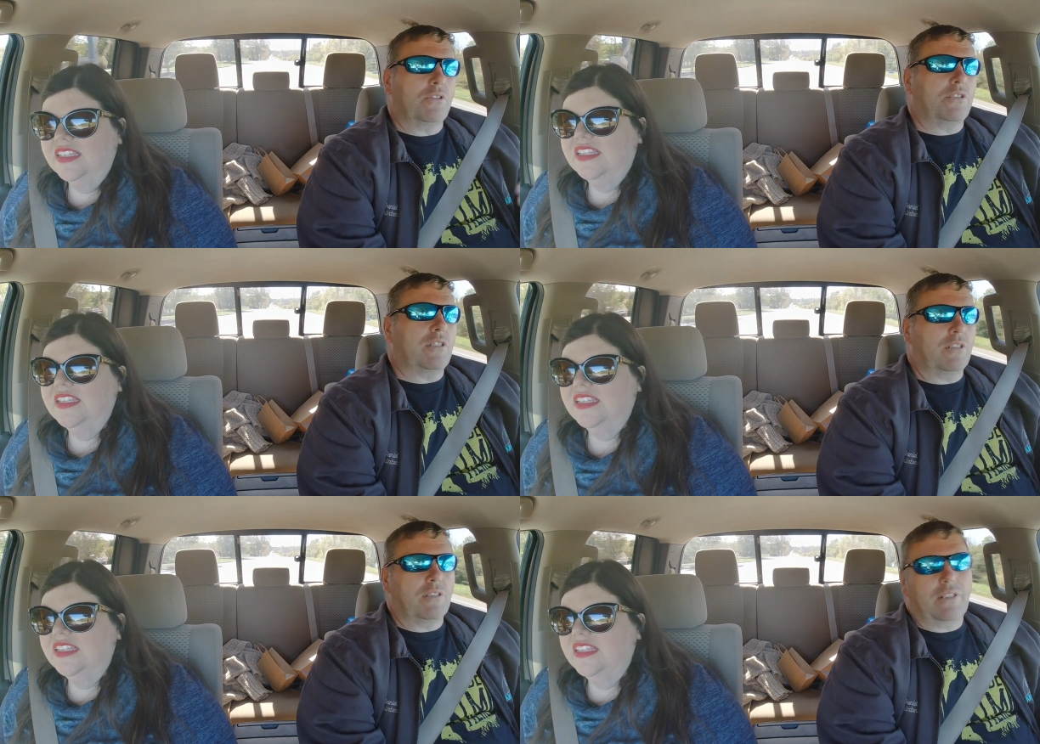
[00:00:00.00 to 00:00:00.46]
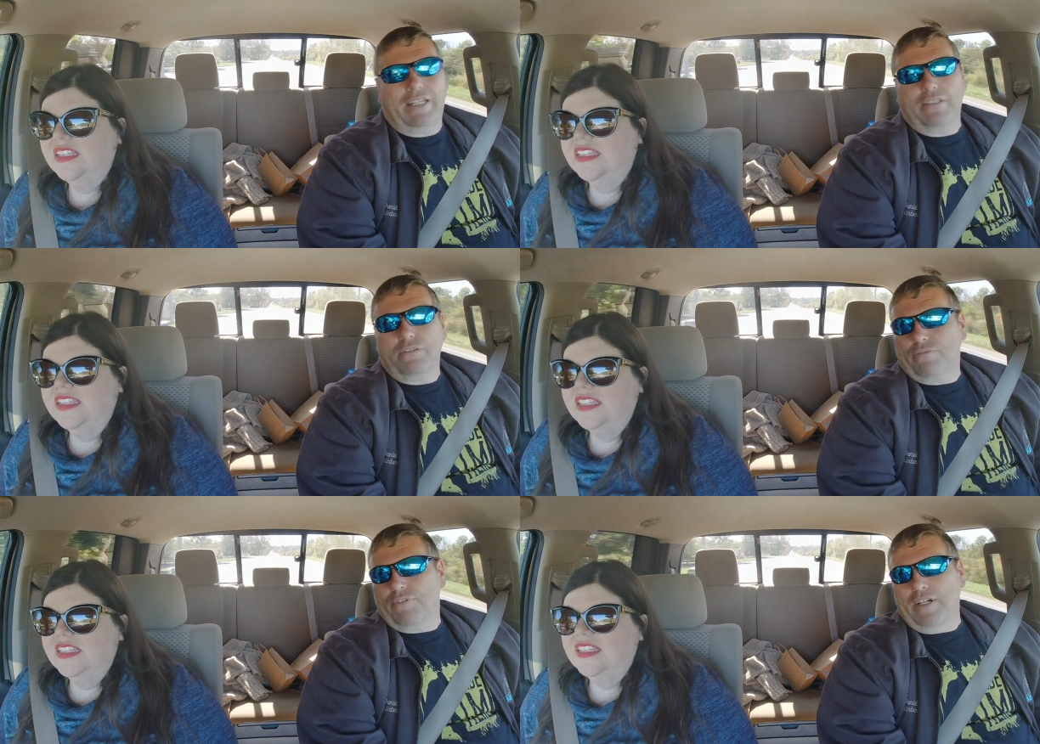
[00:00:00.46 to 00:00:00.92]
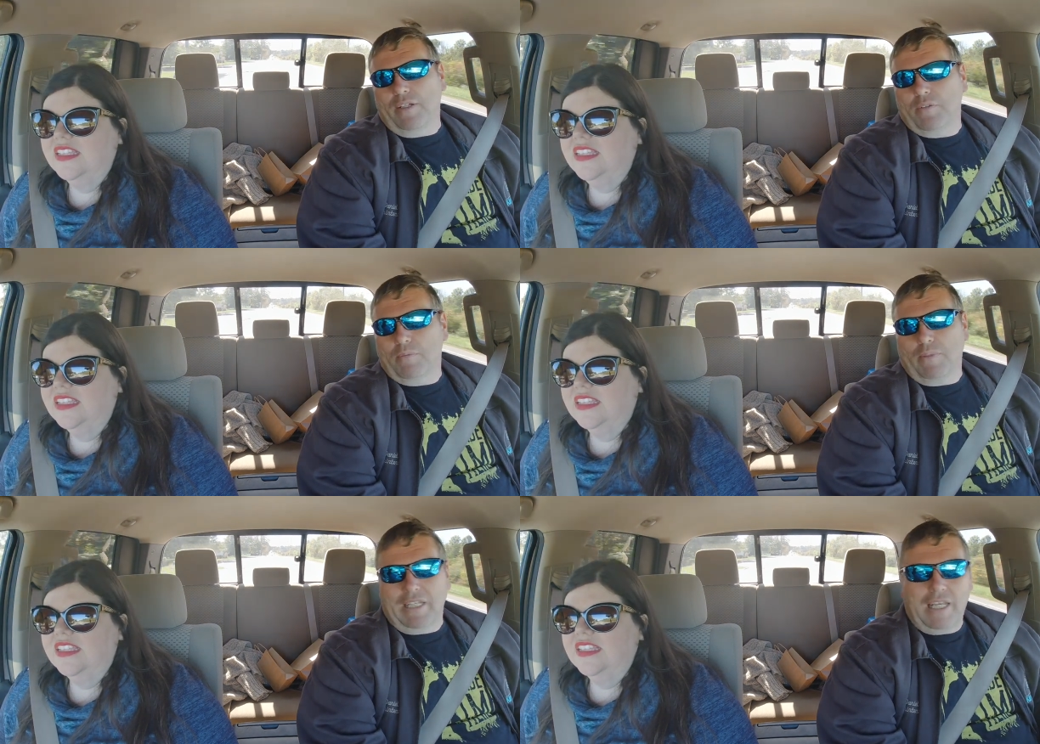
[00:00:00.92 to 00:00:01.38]
Speaker 1: because they're, I guess, afraid of
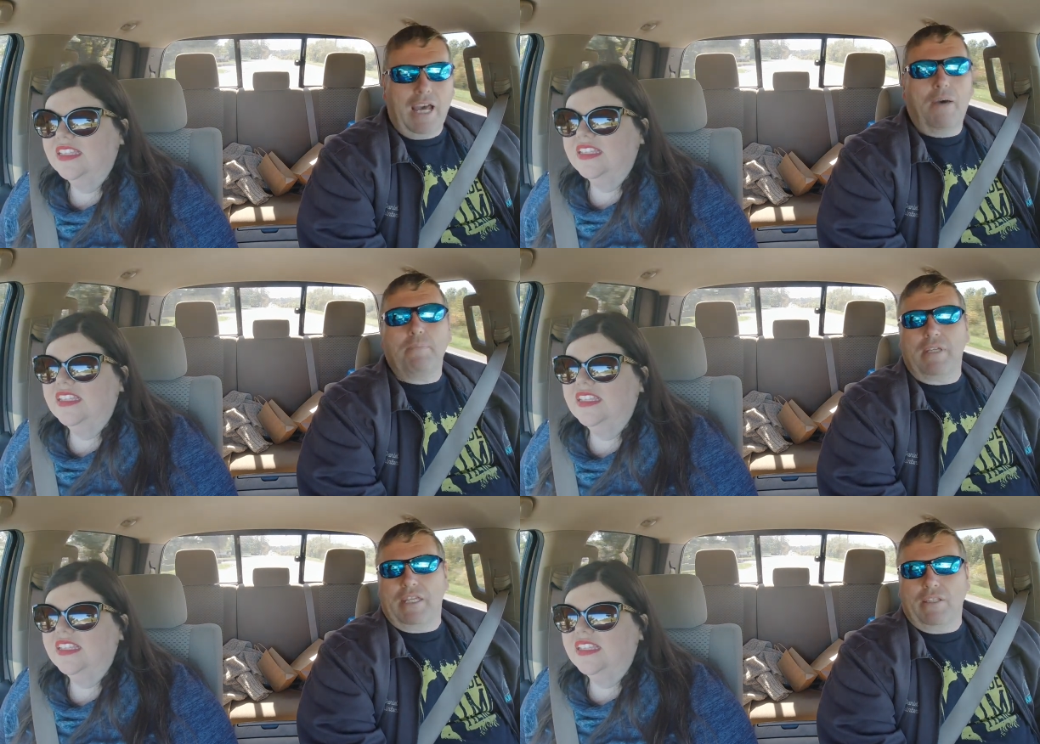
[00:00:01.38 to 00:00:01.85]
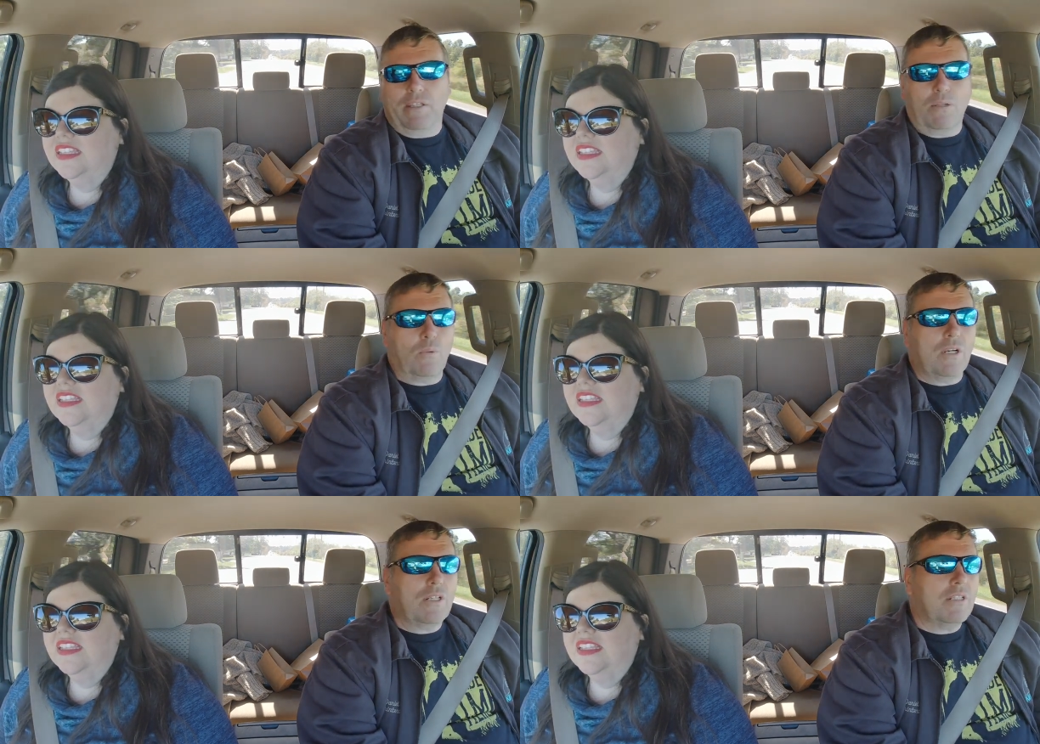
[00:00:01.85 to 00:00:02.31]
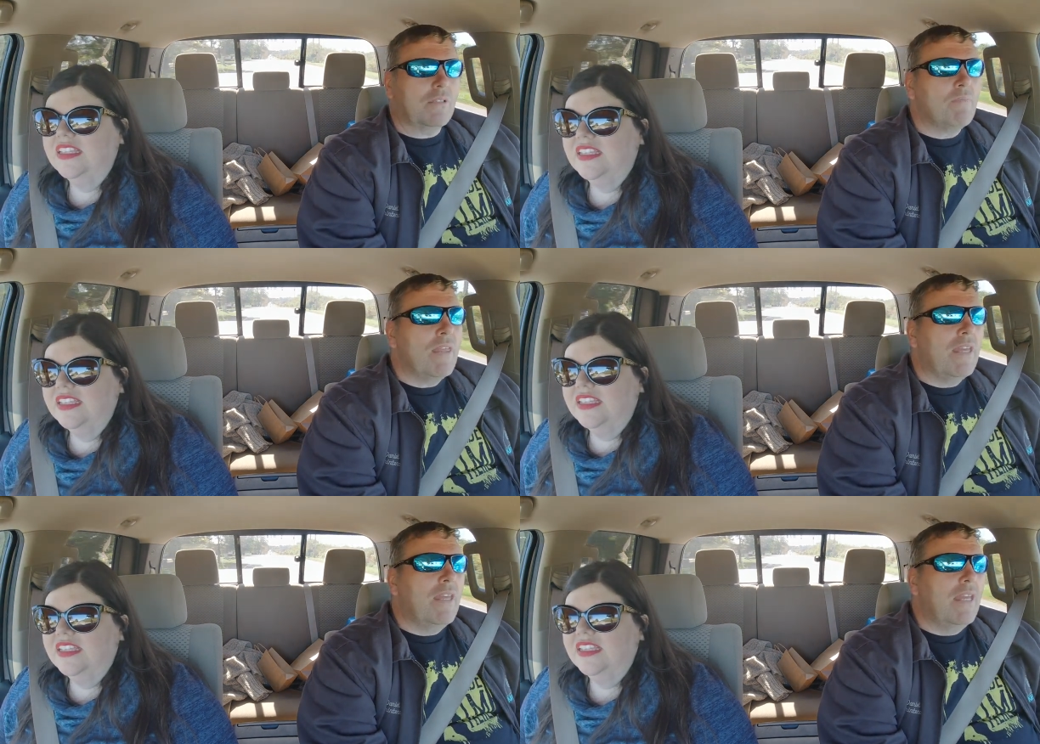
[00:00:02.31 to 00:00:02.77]
somebody copying their work.
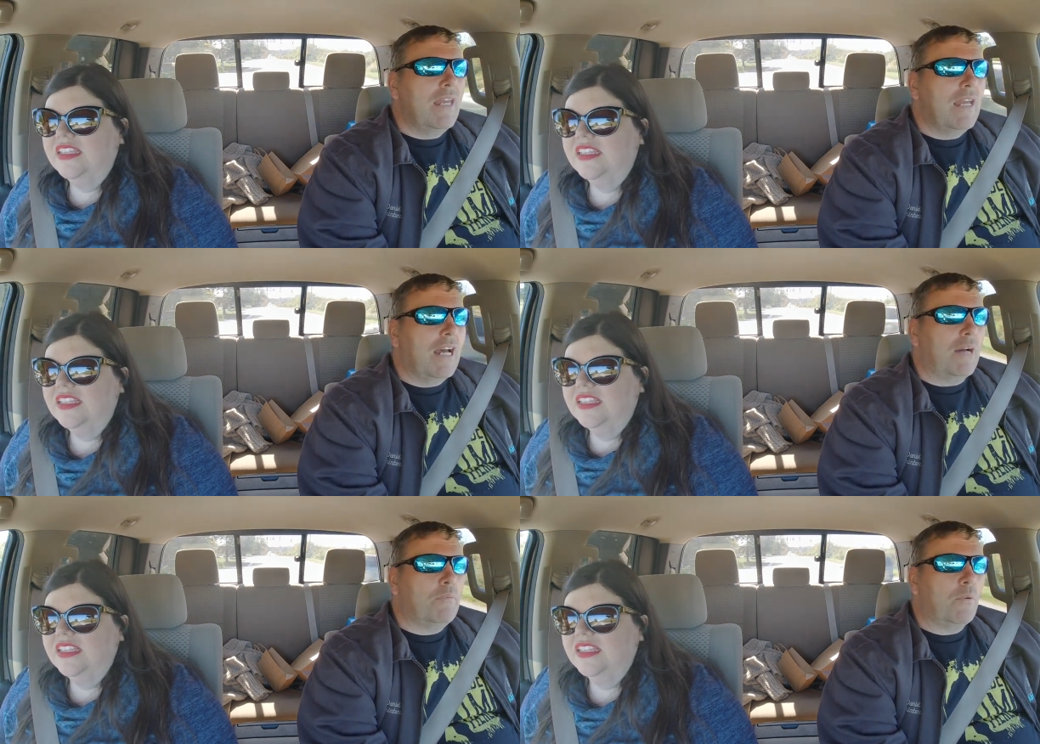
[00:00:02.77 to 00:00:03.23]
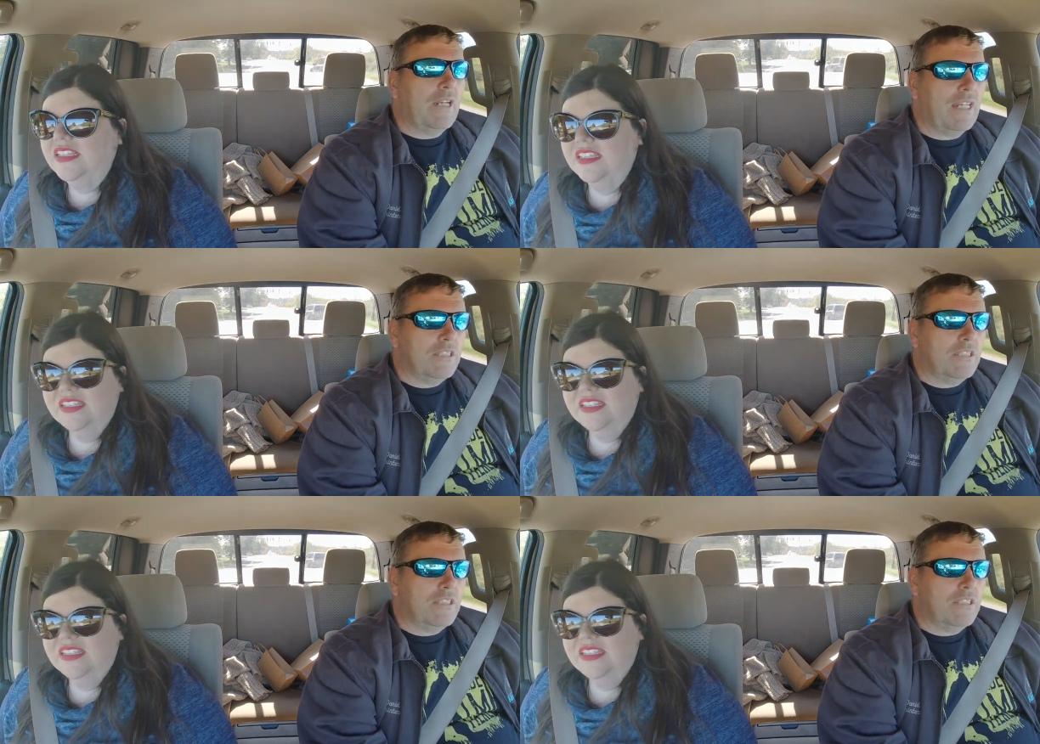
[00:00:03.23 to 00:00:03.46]
Um, but we